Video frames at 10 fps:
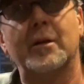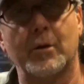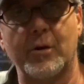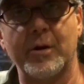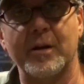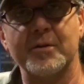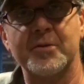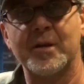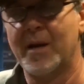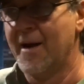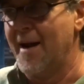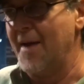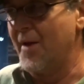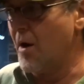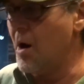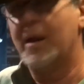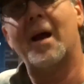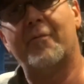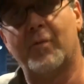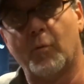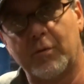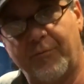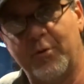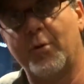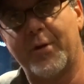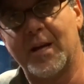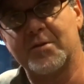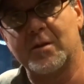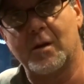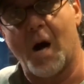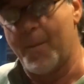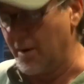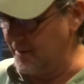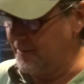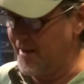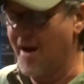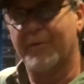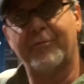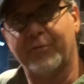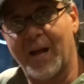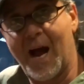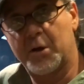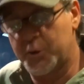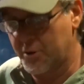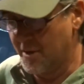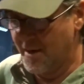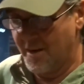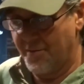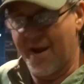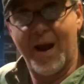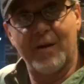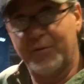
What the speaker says: lure is, and they all have a few things in common. They have flash, they have